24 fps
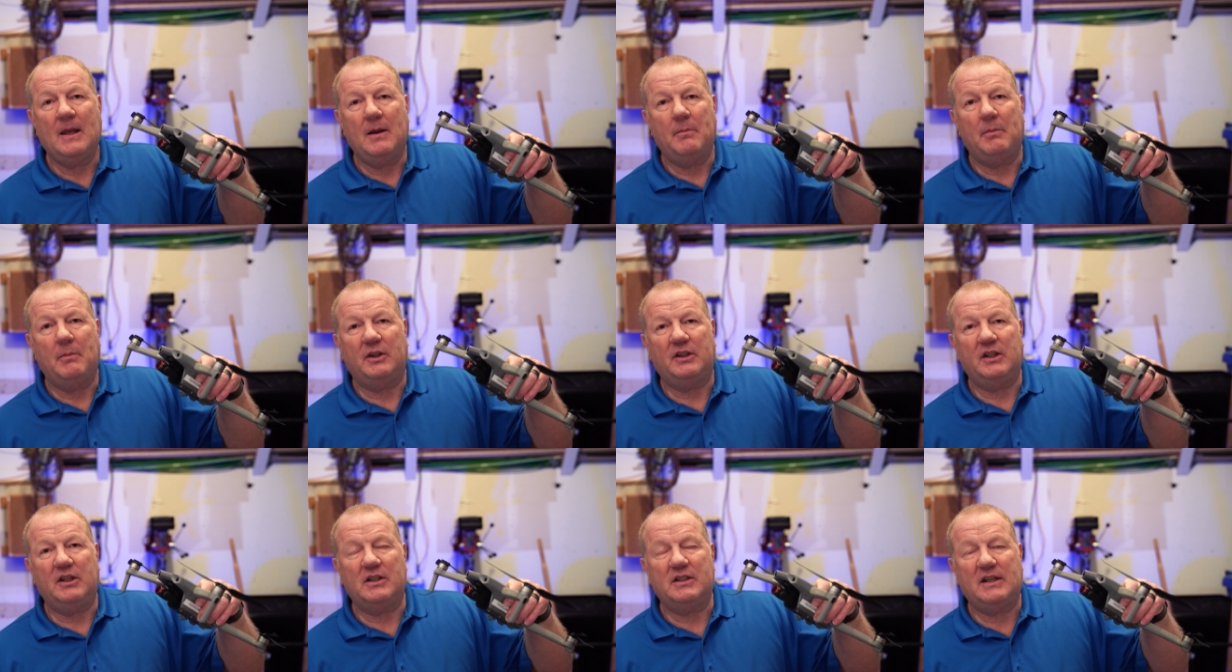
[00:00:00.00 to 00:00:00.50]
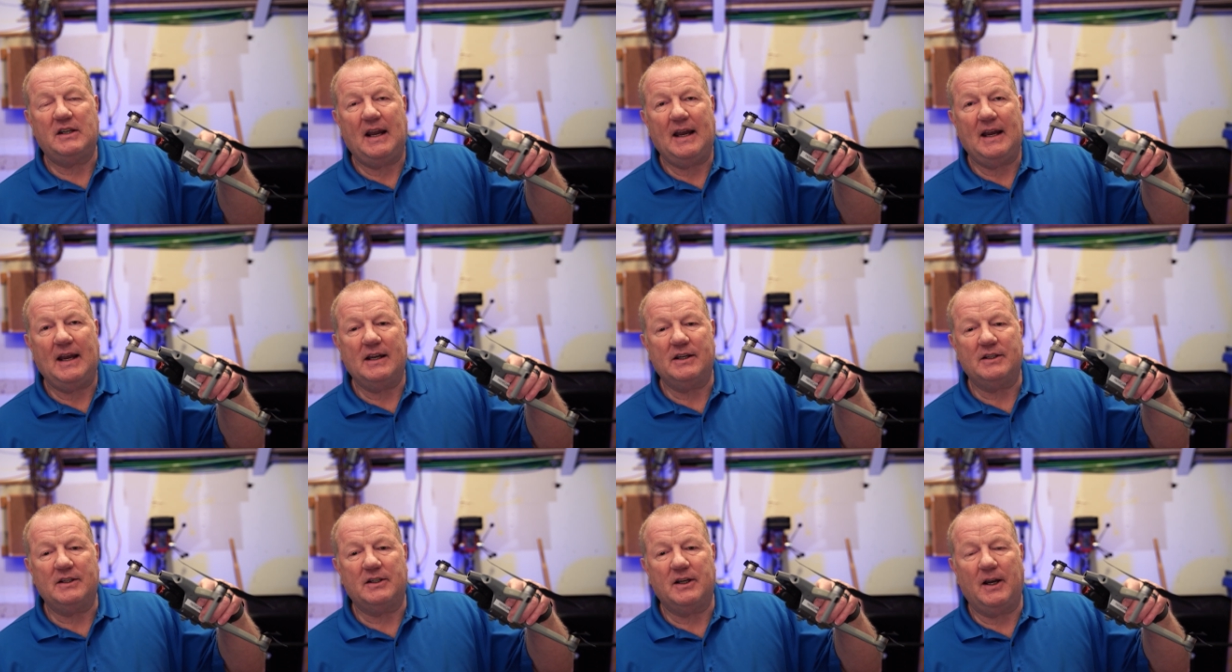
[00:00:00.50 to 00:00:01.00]
But this
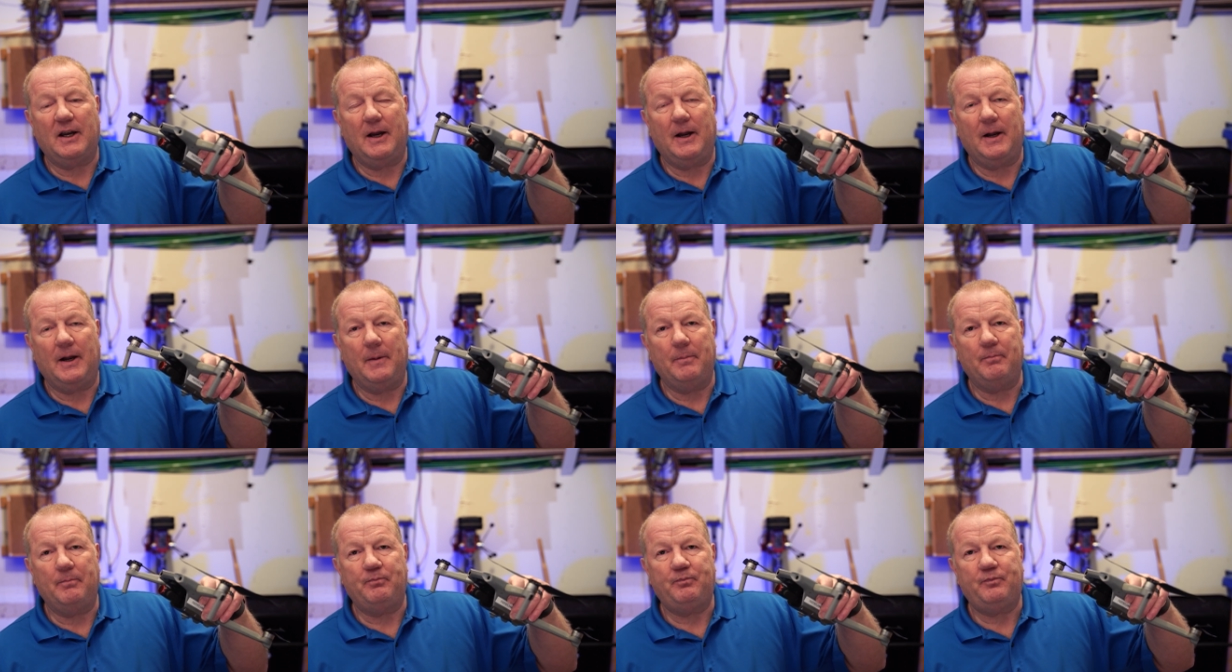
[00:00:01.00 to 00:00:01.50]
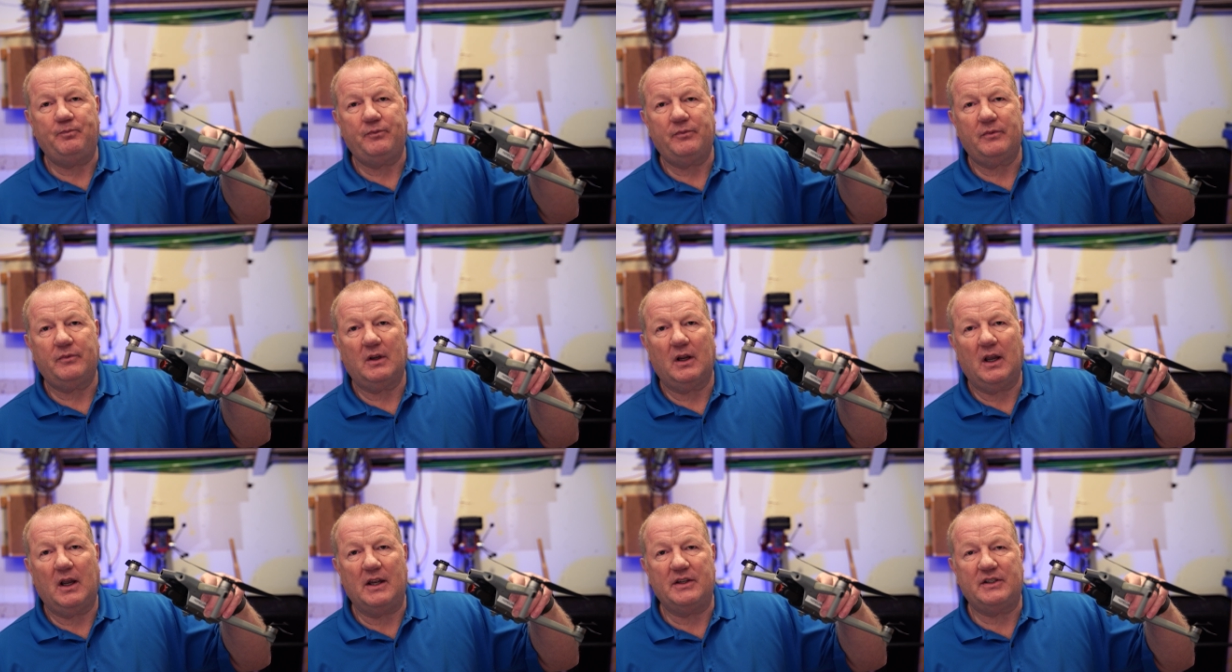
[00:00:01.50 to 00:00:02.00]
has
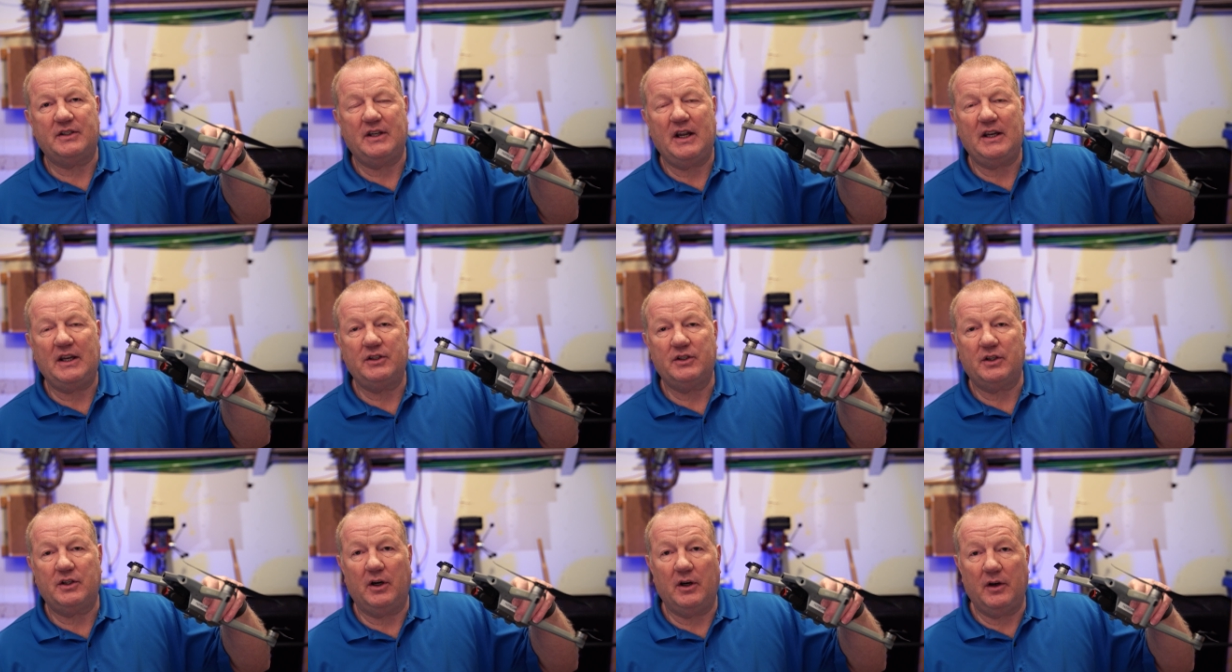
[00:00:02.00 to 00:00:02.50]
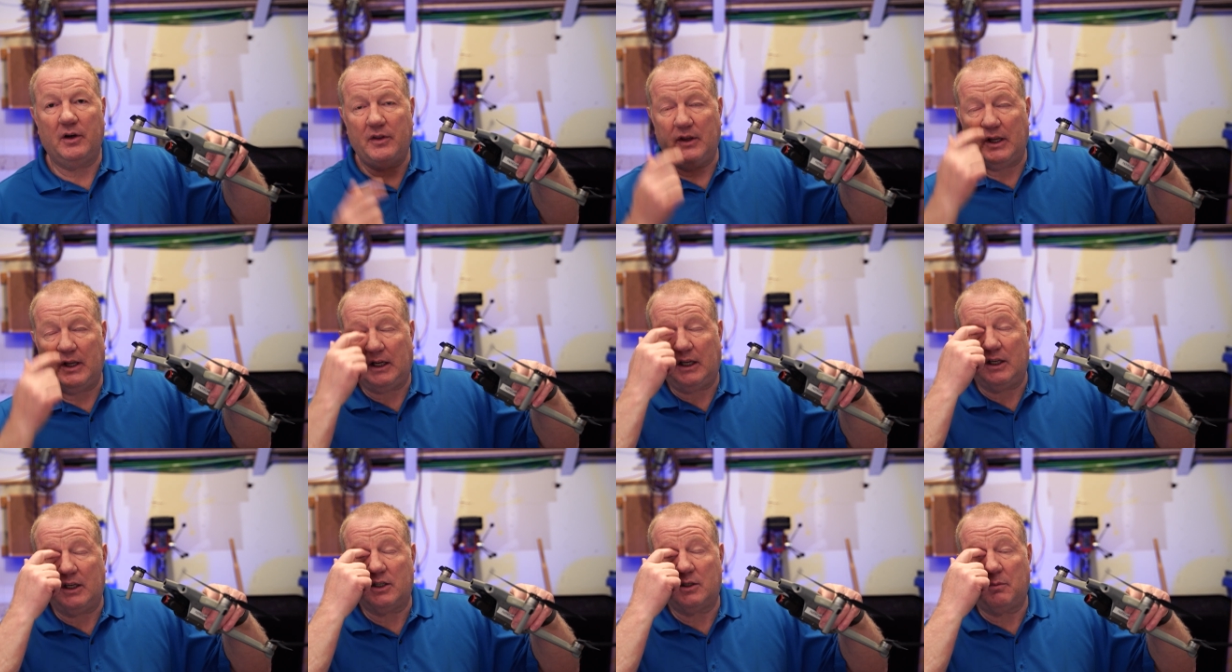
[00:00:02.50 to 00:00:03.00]
a sensor
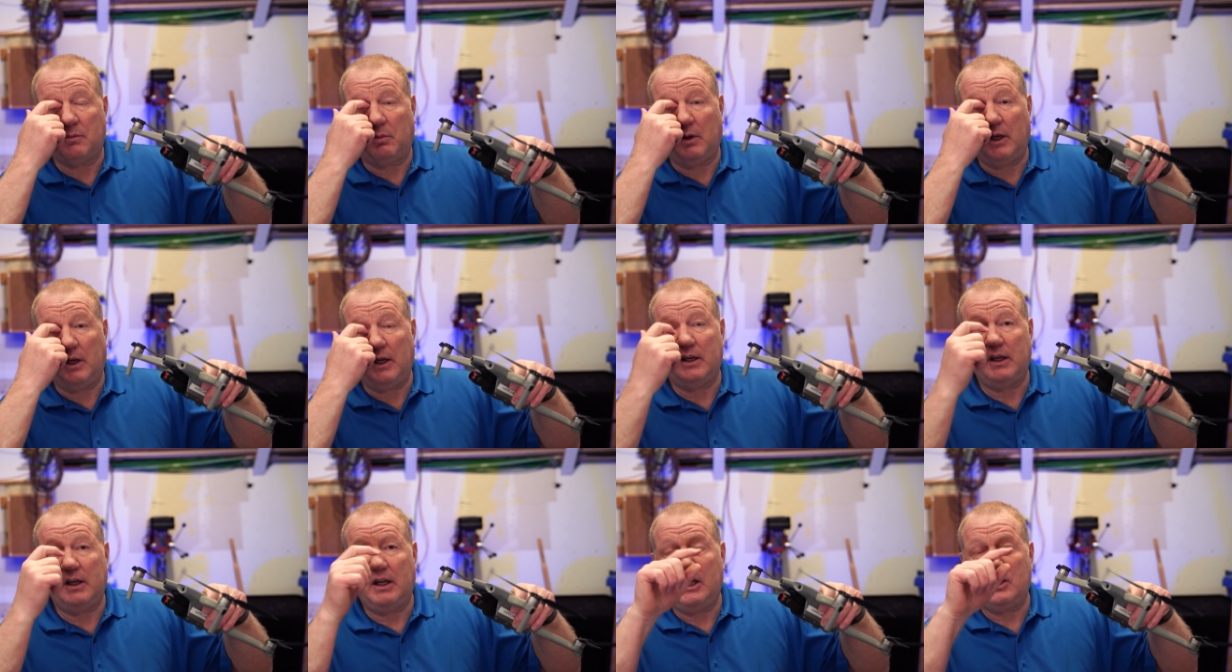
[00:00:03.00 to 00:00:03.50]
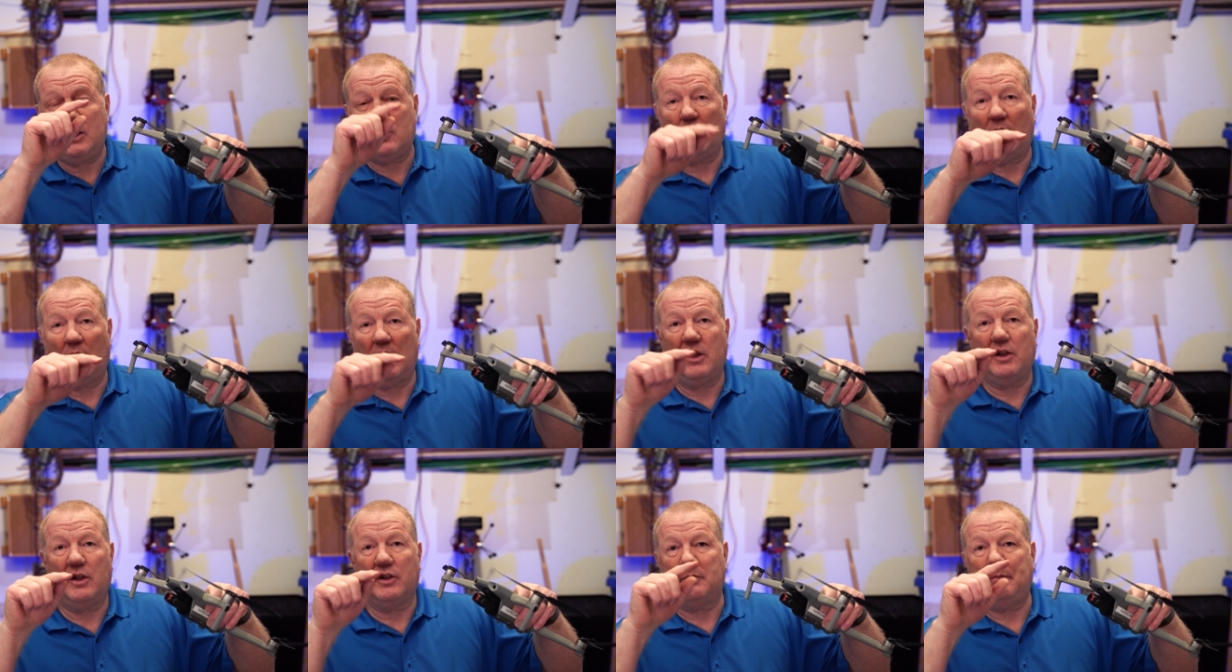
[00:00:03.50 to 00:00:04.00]
that can split each
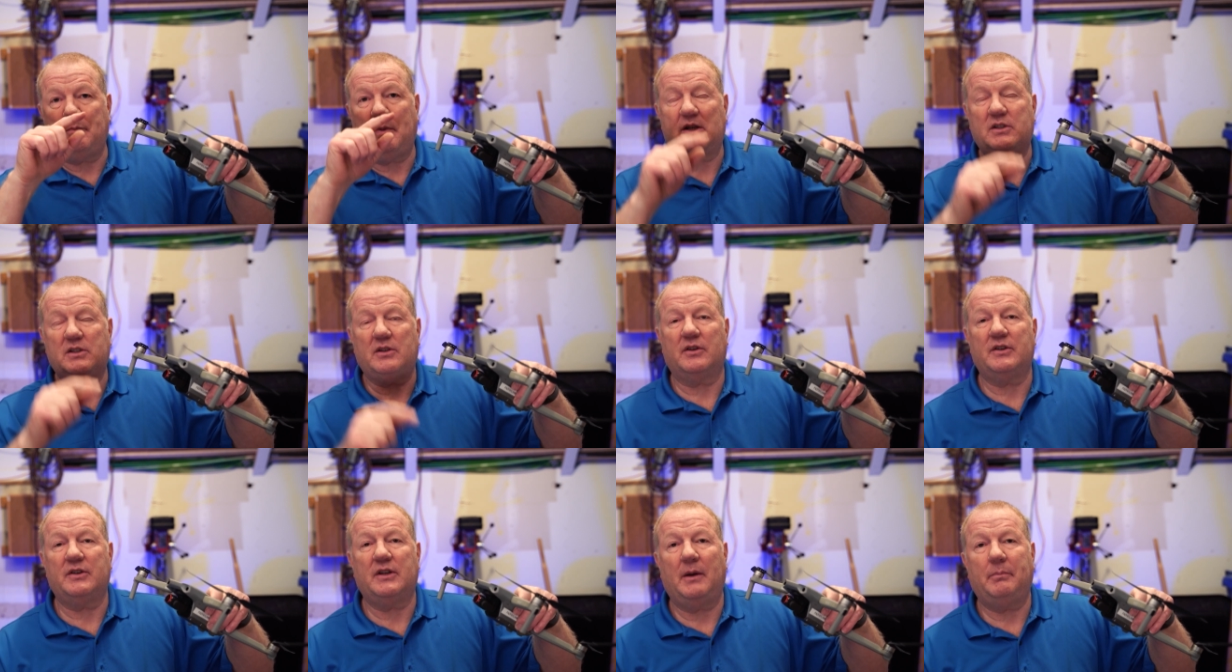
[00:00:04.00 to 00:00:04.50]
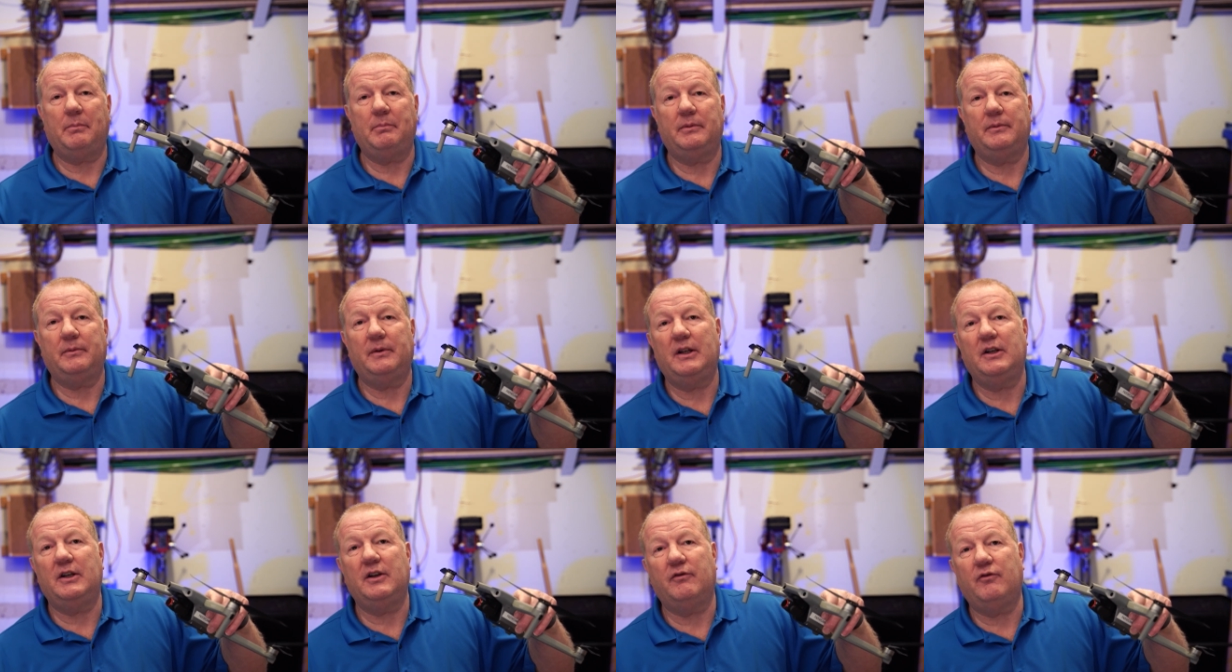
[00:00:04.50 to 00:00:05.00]
one of those pixels
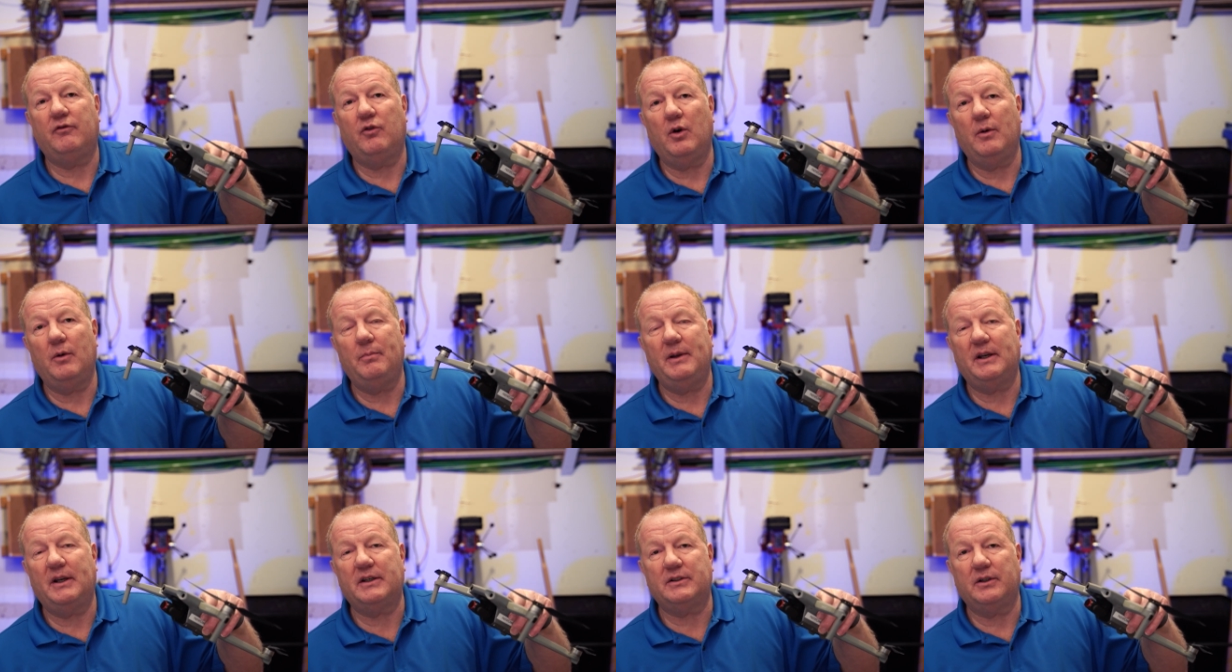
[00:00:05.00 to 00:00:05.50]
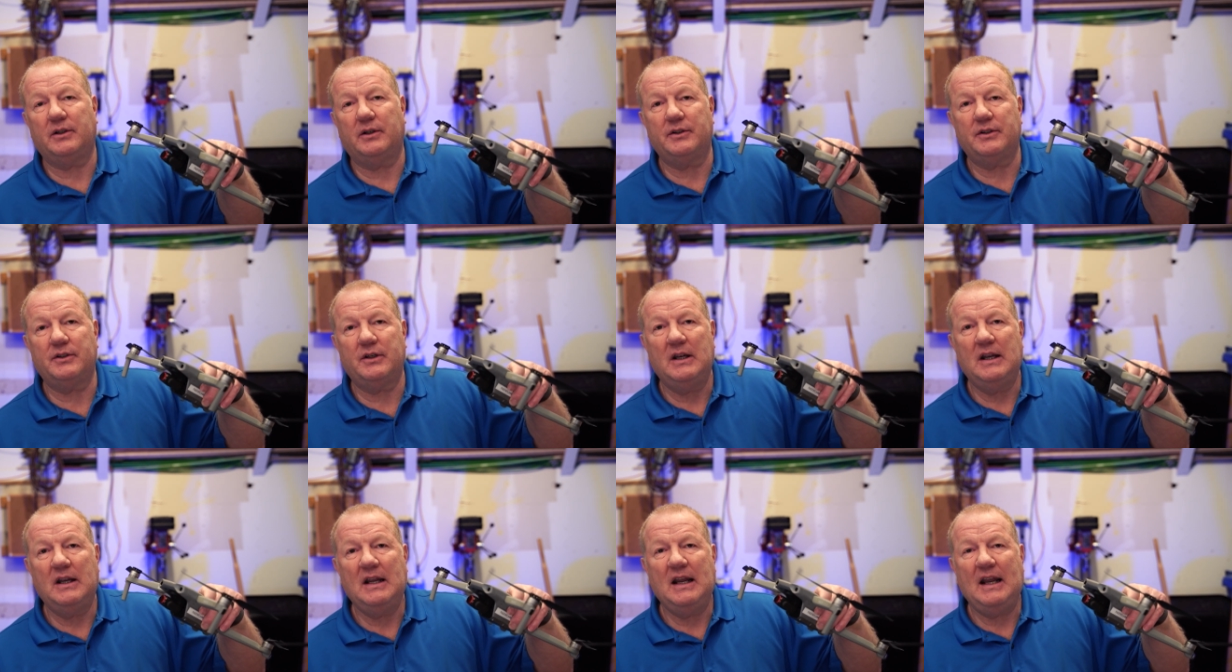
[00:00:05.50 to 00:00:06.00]
up into 4
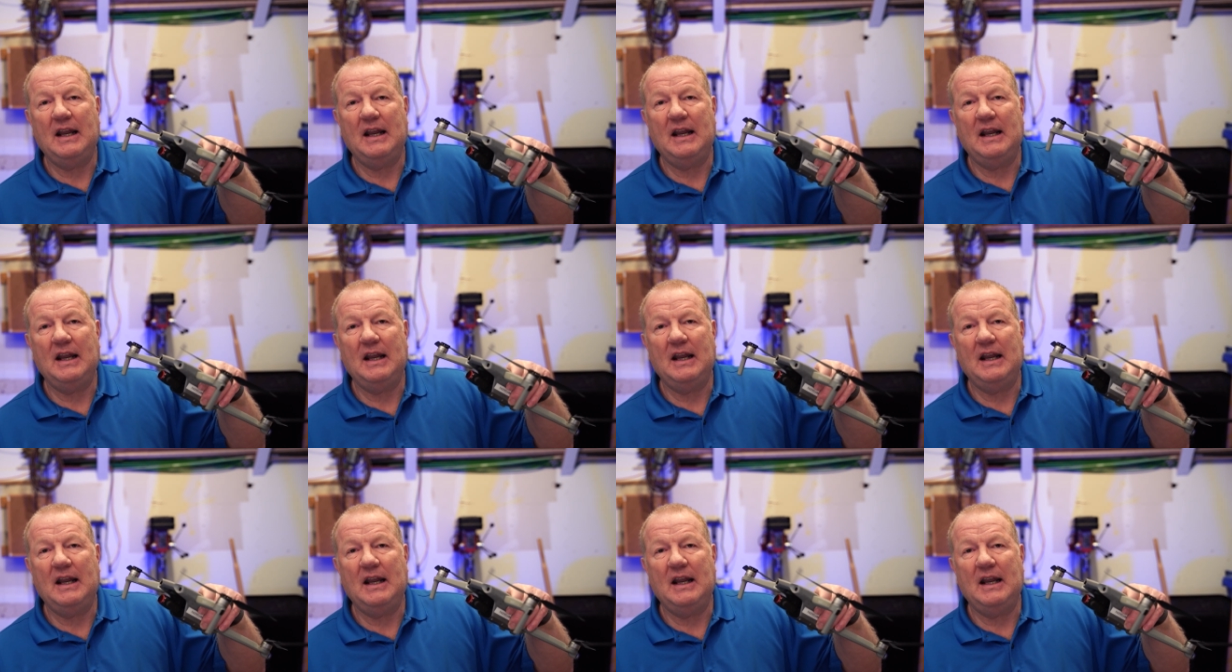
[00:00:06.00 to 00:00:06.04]
pixels